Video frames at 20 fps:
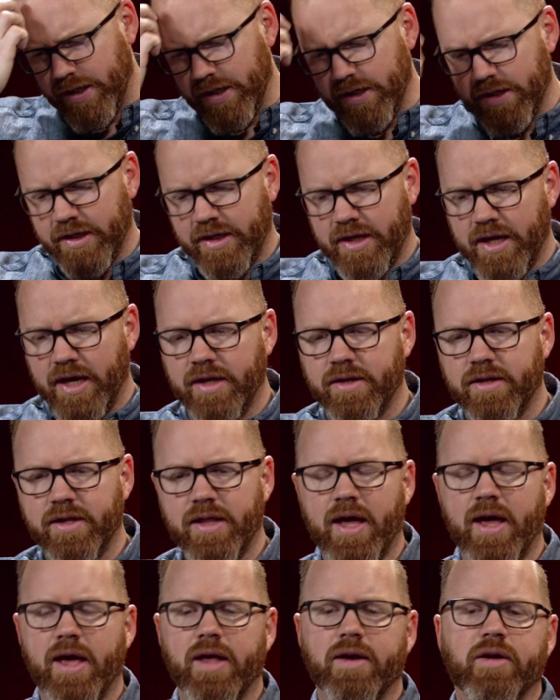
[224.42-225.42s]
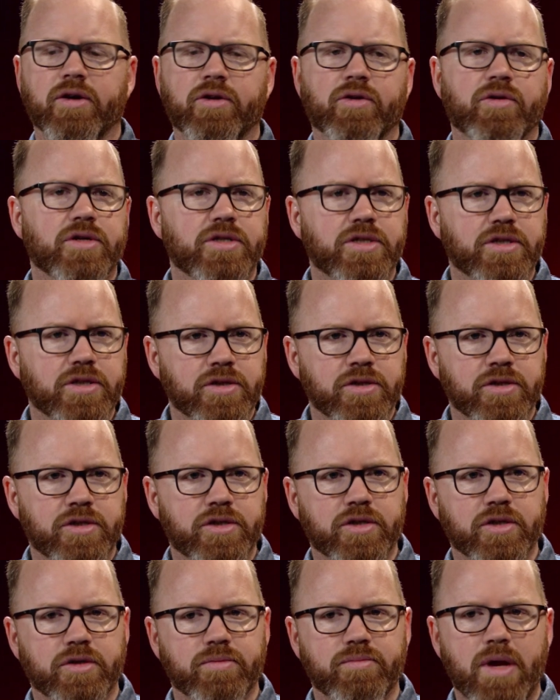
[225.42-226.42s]
indicate that a Christian
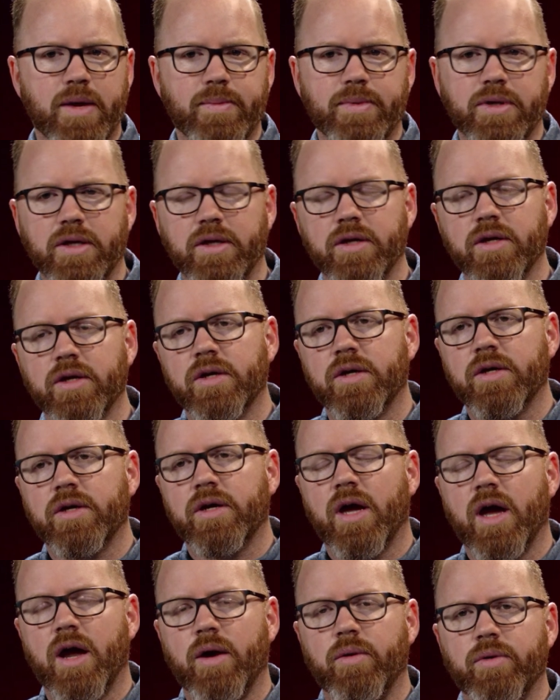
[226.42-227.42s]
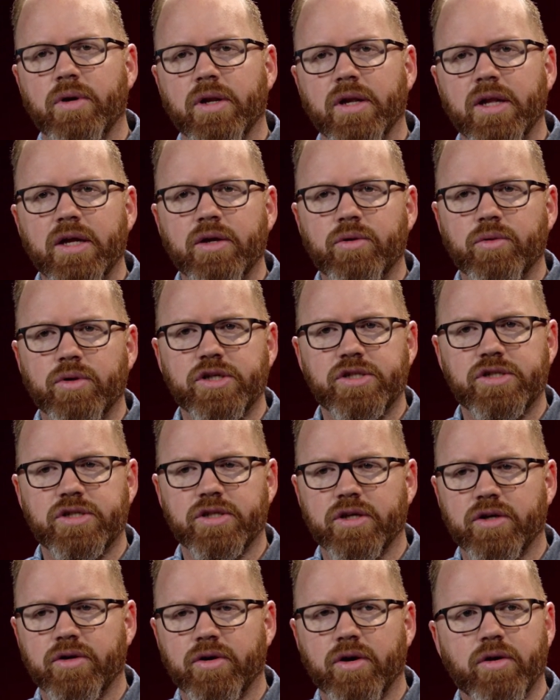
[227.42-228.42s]
should maybe relinquish
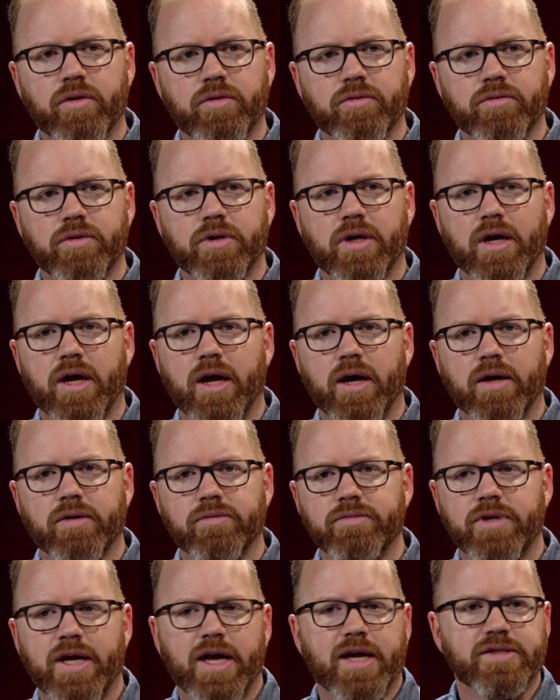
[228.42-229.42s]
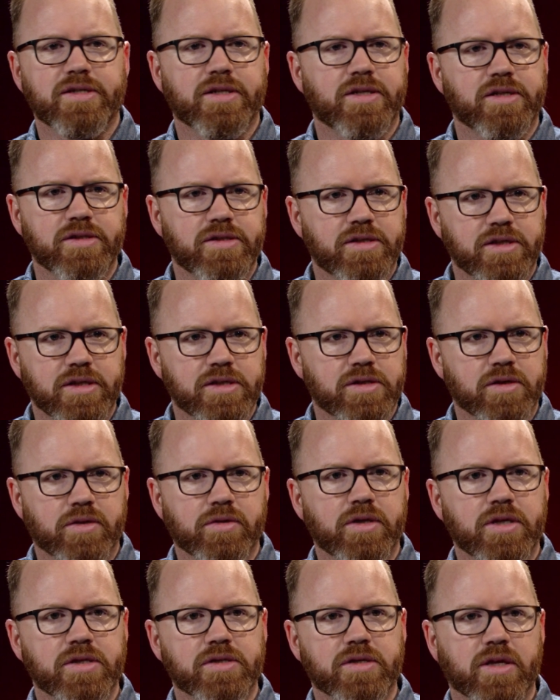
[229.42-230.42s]
their own hesitancies on
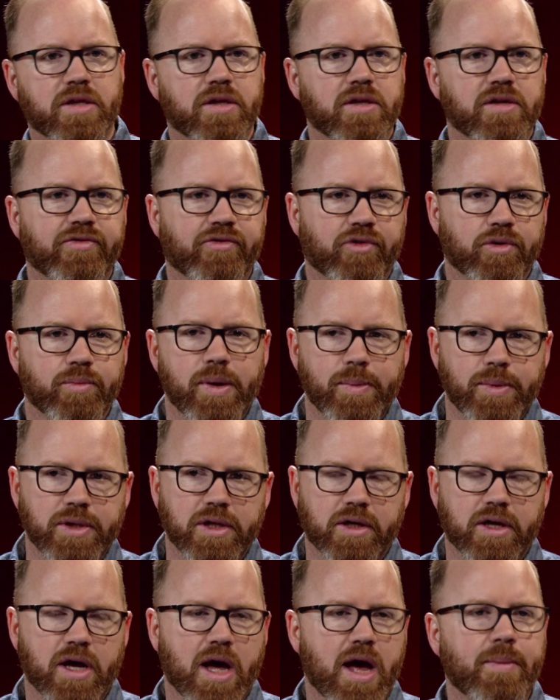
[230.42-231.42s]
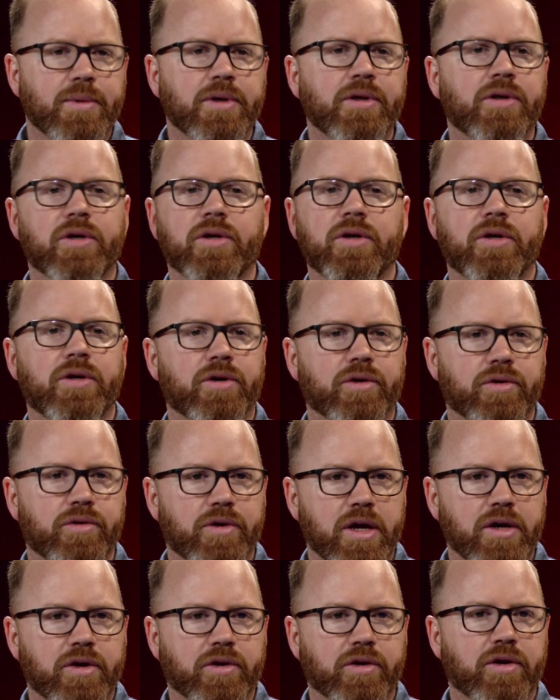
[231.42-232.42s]
things like this for maybe the common good or
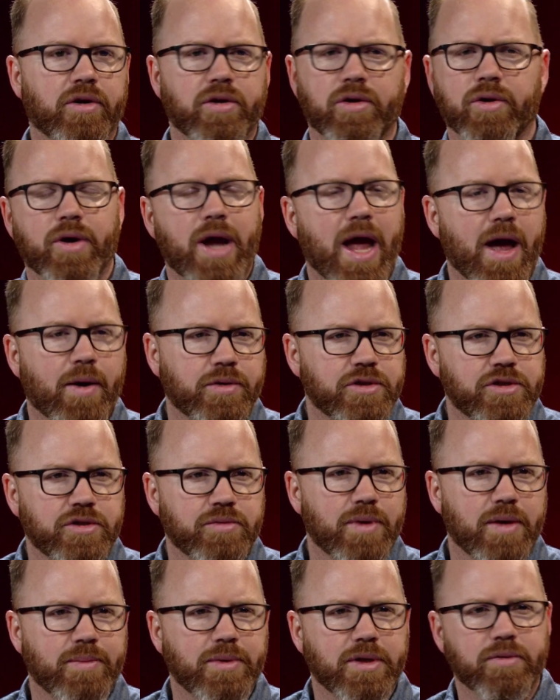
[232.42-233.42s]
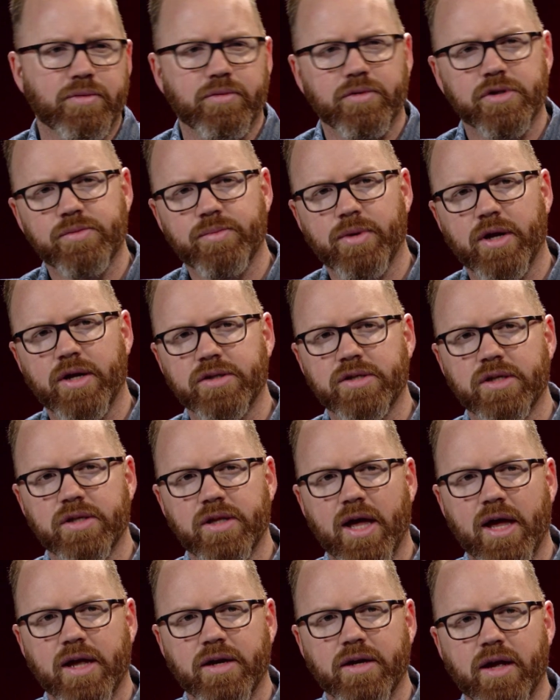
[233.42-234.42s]
greater good, or how would you maybe respond to
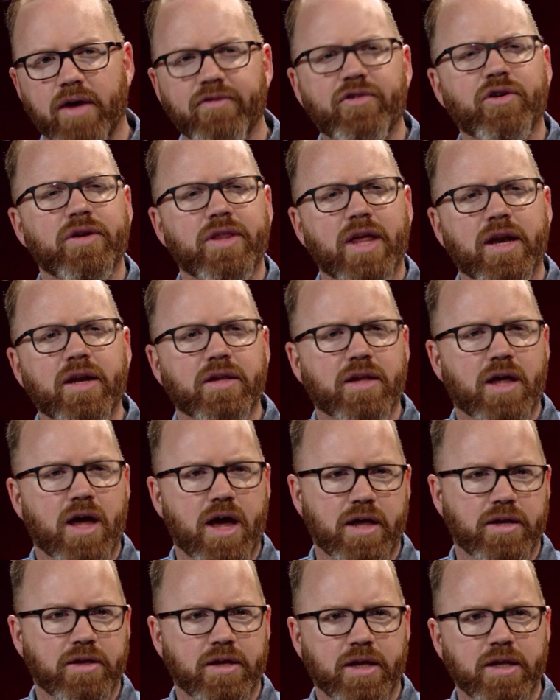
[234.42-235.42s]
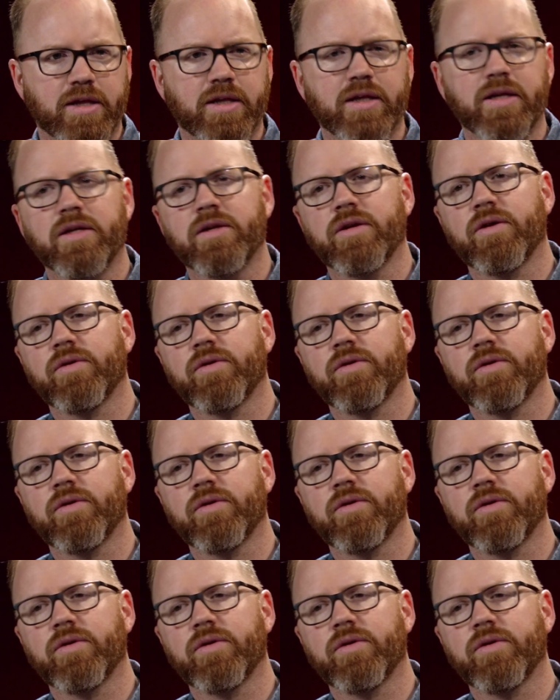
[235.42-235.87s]
that? I've heard that a lot lately.